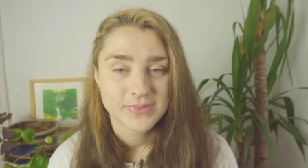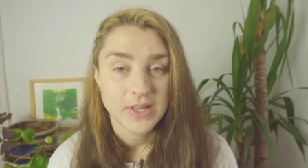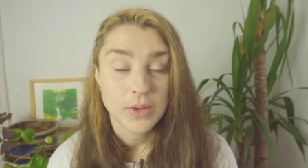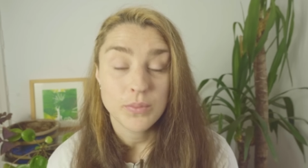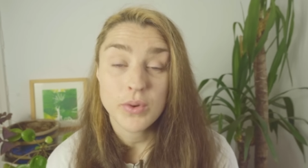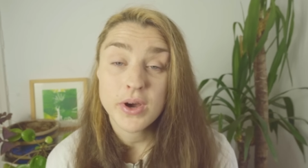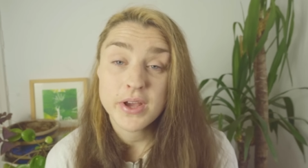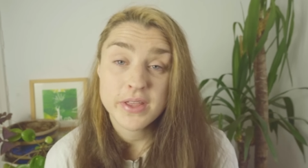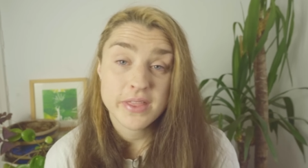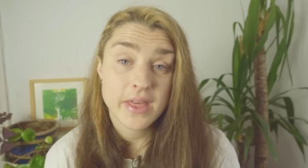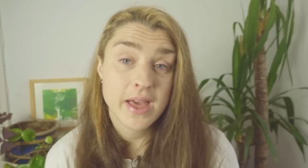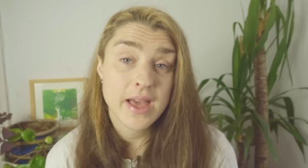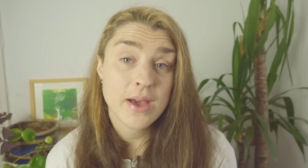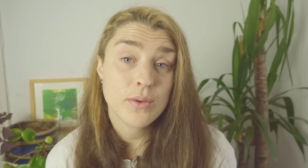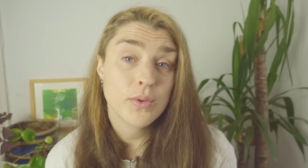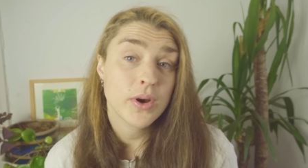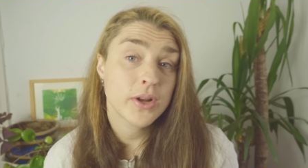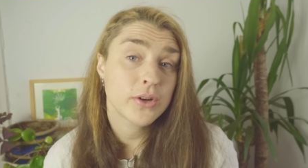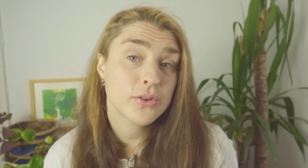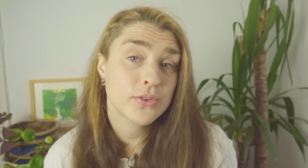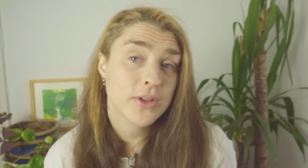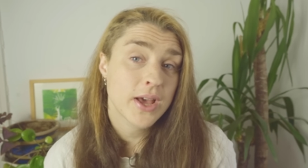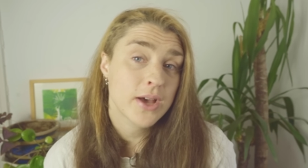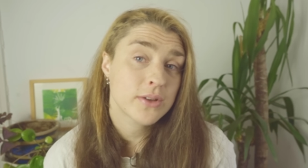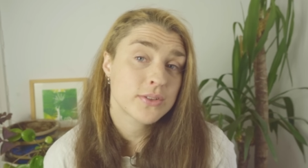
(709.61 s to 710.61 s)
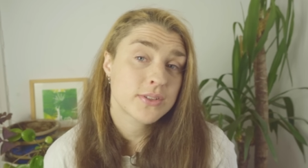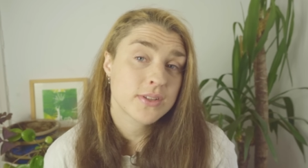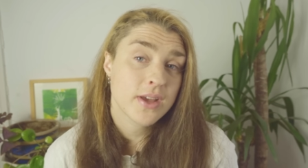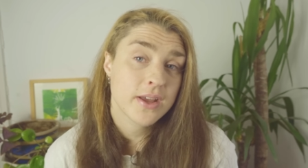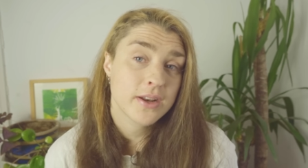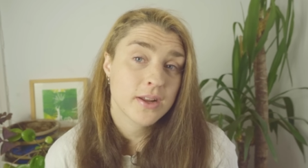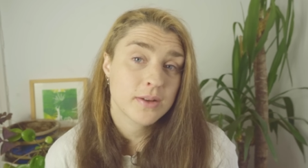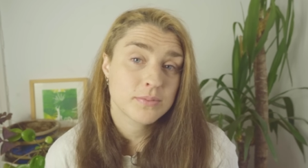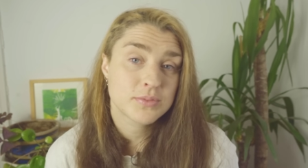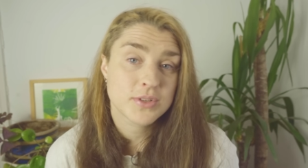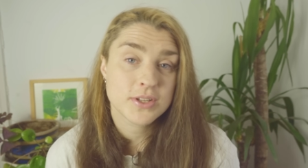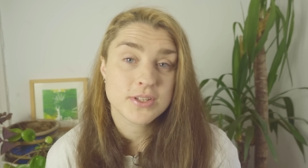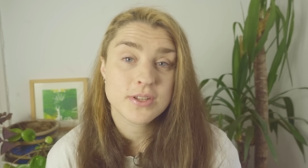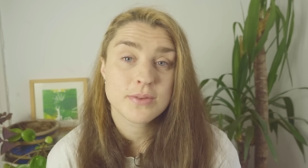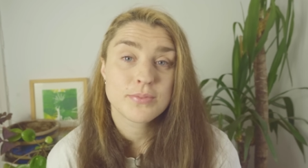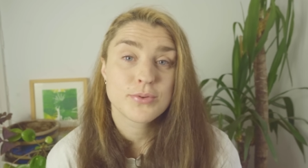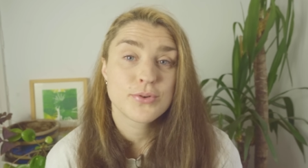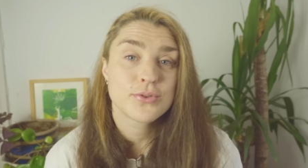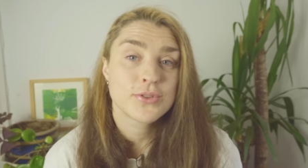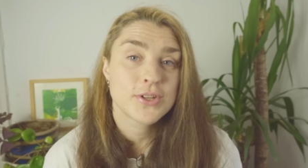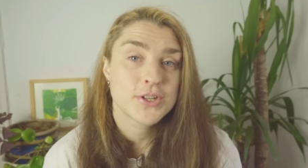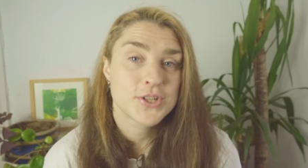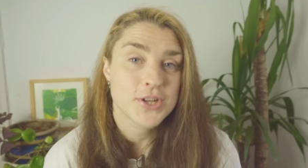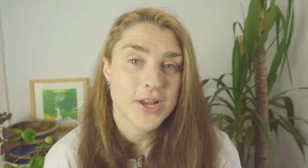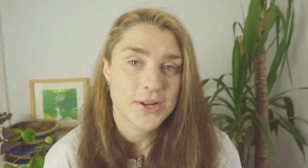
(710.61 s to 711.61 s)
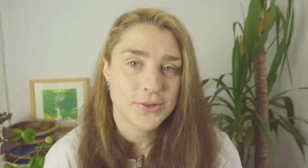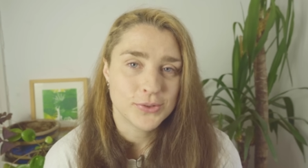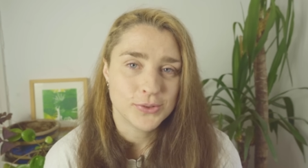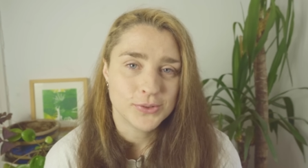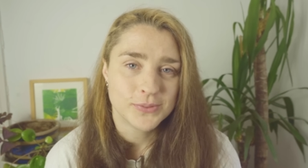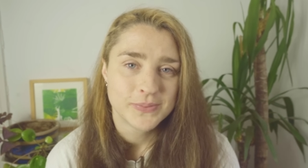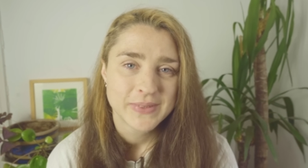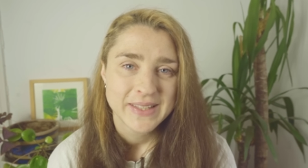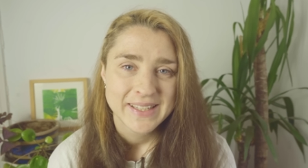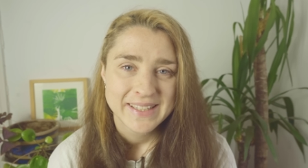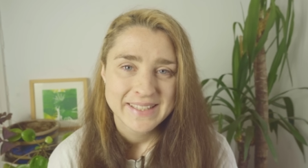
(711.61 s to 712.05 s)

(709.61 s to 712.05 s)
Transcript: And while you're there, why not sign up to support the channel?